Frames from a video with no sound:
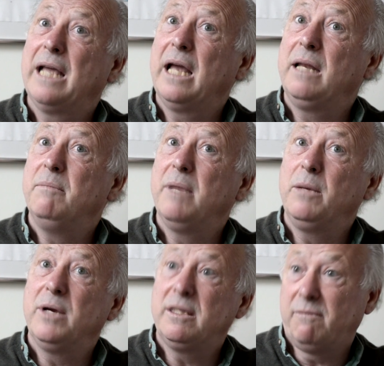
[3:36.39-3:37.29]
And in many
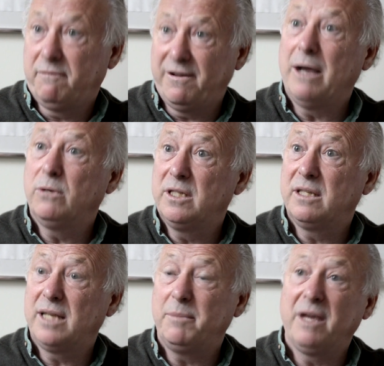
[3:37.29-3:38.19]
ways, Fowl is the
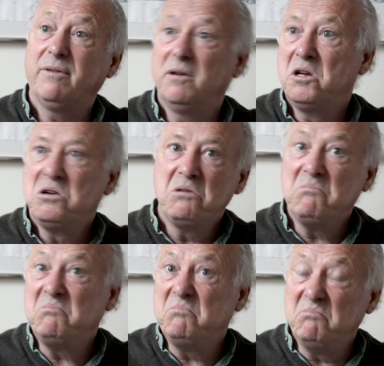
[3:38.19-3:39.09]
same. They have
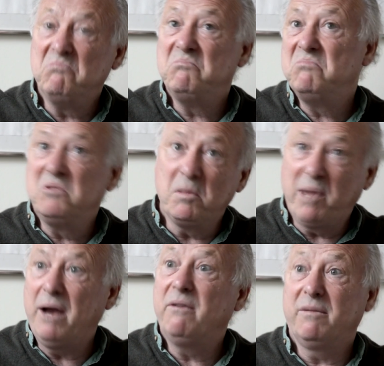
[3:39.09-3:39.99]
the
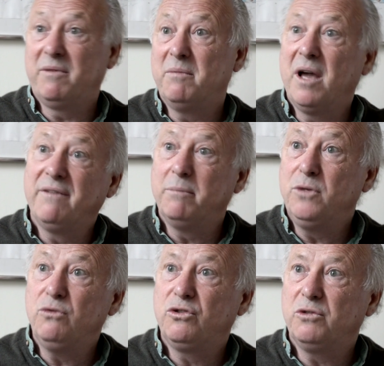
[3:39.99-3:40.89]
pair of them have a
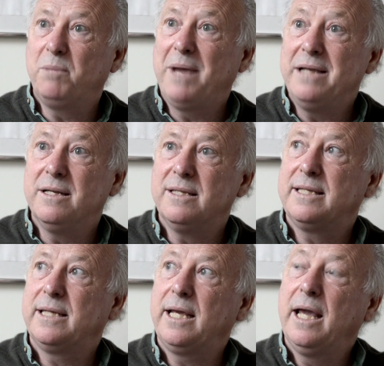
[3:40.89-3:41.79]
mutual
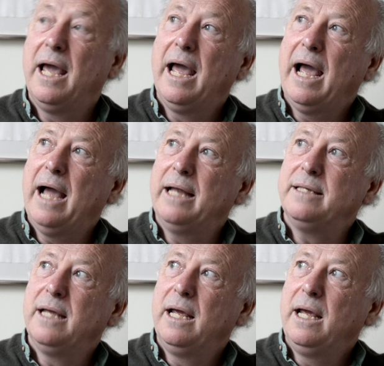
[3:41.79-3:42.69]
dependency. And
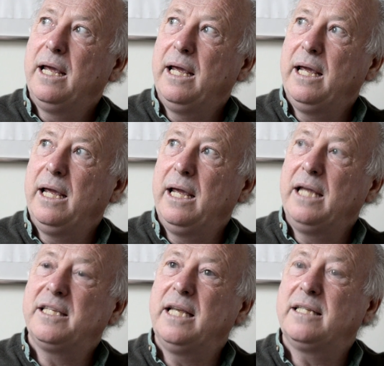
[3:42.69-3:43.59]

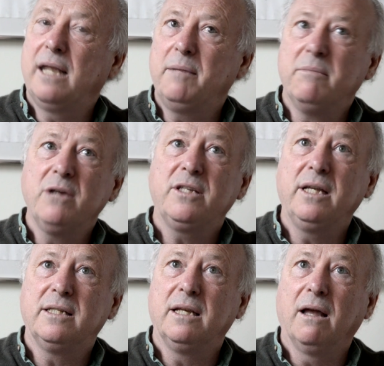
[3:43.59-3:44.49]
it's like most
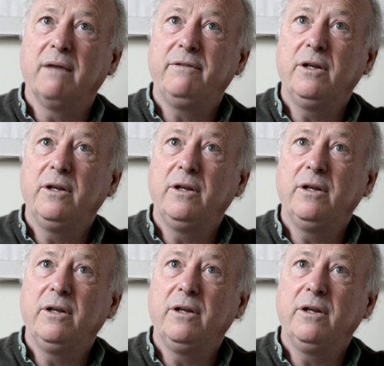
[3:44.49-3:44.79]
things in life.